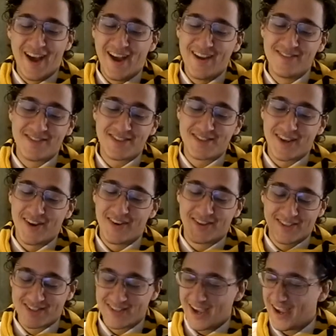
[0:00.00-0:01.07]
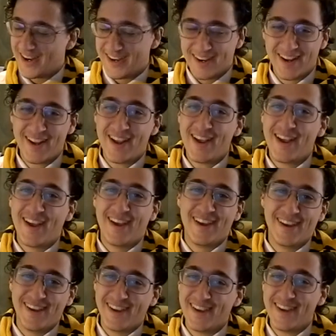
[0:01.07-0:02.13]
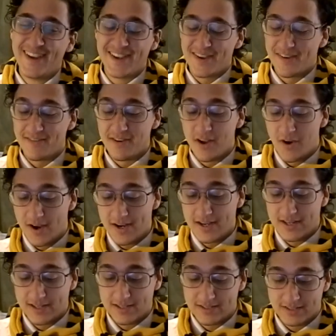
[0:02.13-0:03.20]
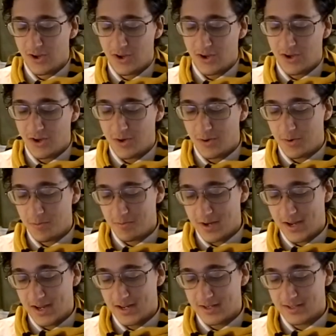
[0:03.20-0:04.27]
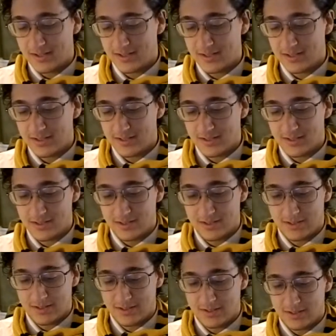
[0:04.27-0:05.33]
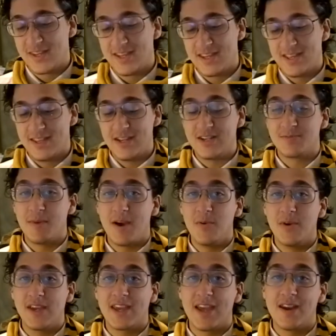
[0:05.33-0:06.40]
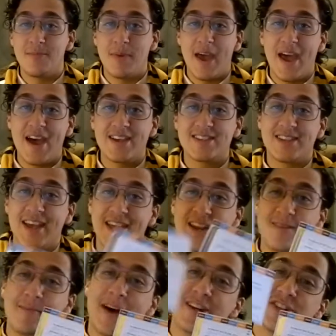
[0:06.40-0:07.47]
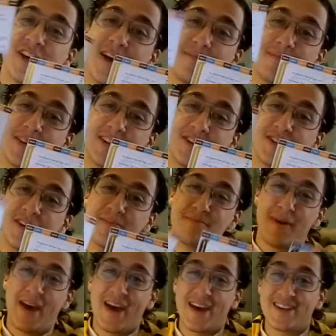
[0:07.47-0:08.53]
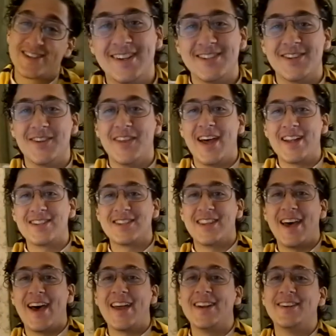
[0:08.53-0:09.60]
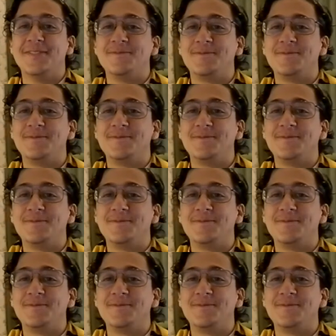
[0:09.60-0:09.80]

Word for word: I'm so excited. you have no idea. Oh man. There's my weekend pass and in my championship pass. So that's that.